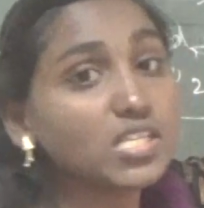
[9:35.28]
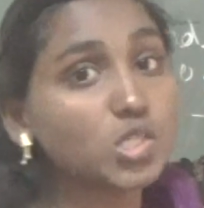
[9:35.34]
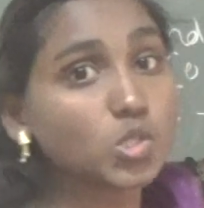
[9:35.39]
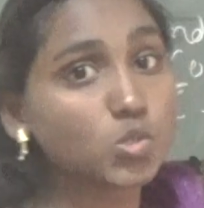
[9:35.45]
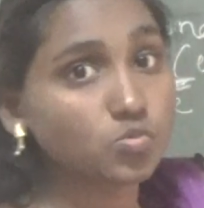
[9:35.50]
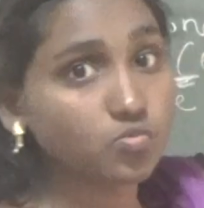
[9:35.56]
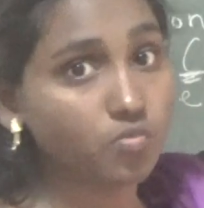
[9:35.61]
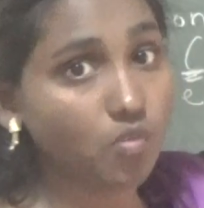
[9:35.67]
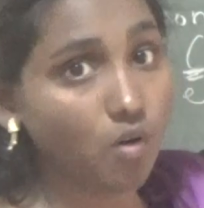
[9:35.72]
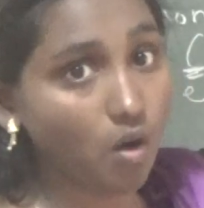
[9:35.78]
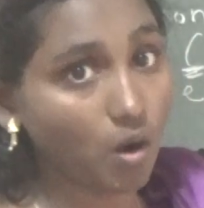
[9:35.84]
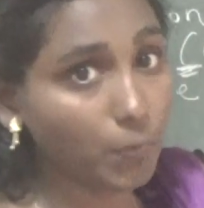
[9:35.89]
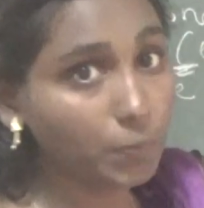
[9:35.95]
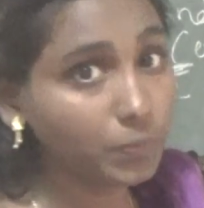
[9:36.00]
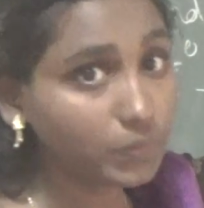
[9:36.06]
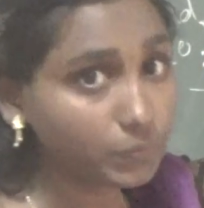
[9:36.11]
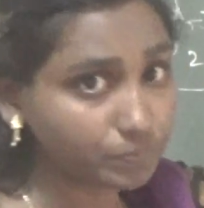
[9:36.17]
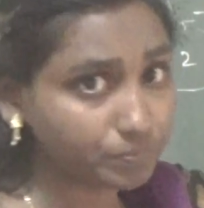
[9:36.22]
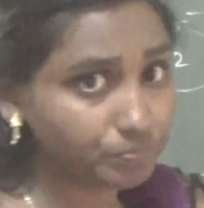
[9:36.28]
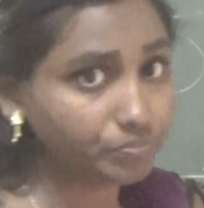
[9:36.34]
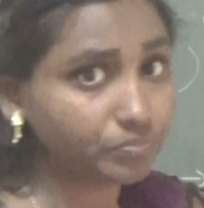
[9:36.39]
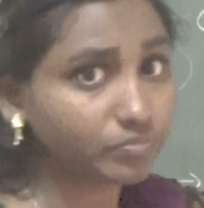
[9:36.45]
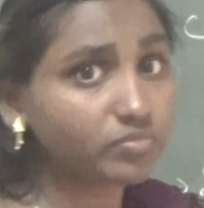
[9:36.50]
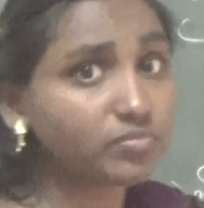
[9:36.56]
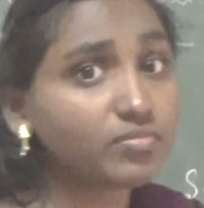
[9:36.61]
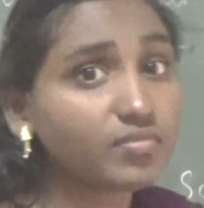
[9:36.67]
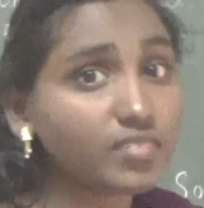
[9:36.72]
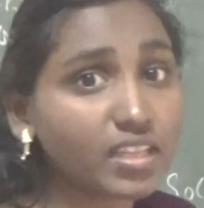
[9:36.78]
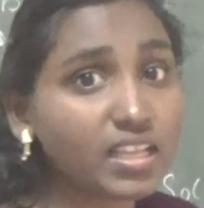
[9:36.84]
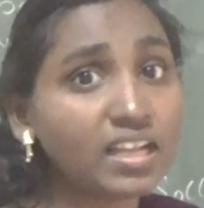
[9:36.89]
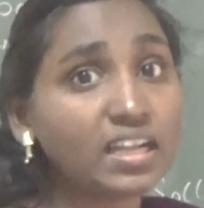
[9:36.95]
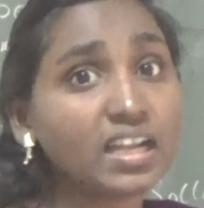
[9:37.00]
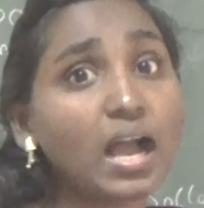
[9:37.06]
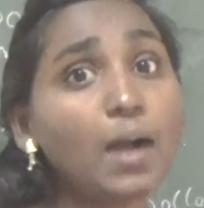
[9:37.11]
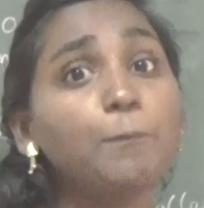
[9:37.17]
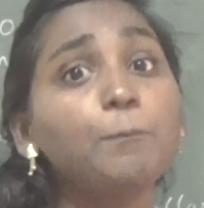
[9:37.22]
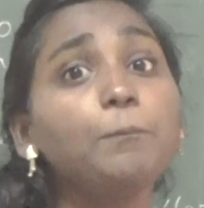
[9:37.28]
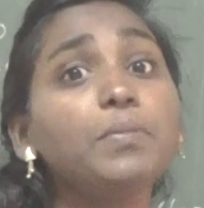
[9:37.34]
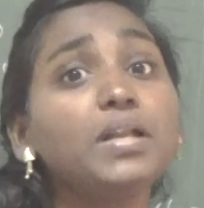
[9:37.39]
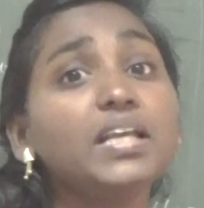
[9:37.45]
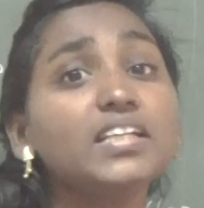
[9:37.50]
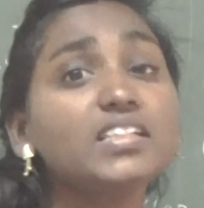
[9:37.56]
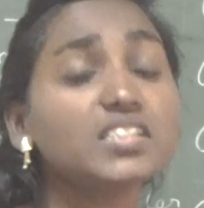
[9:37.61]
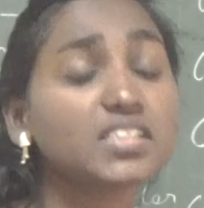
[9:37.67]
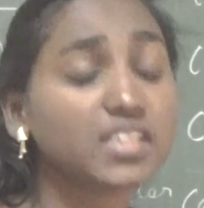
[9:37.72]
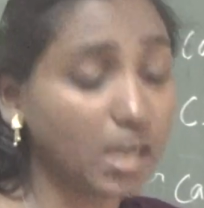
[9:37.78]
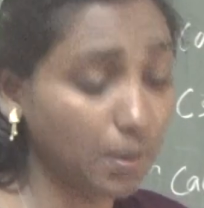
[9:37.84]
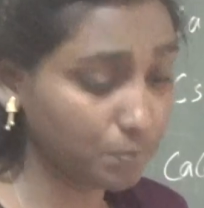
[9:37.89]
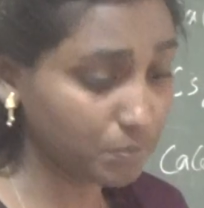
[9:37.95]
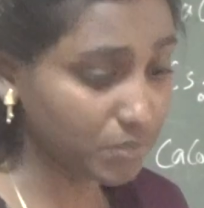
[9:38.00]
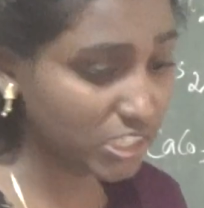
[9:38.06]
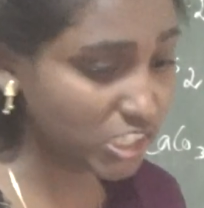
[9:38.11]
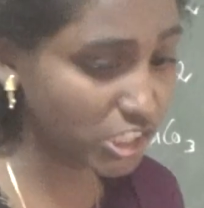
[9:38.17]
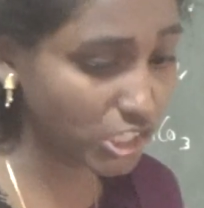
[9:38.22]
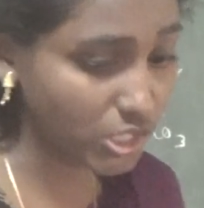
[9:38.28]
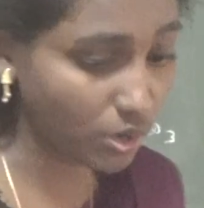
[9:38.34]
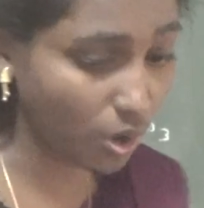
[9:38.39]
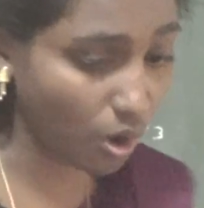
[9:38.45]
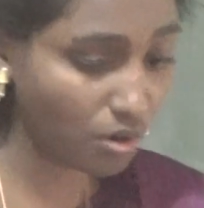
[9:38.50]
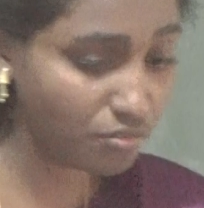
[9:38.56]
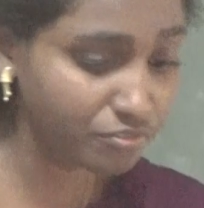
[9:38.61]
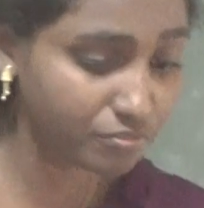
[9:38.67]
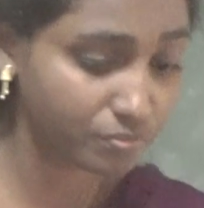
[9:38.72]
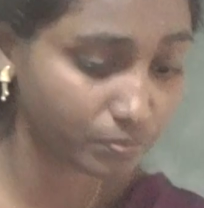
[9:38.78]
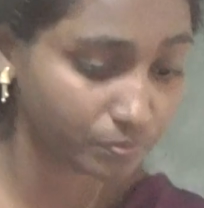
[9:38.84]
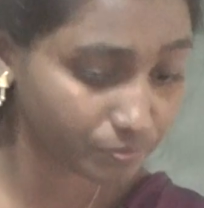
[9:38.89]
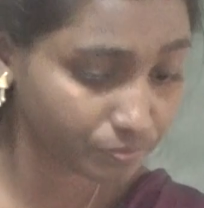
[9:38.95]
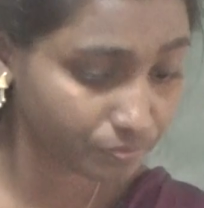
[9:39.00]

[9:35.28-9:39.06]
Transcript: is formed complete combustion of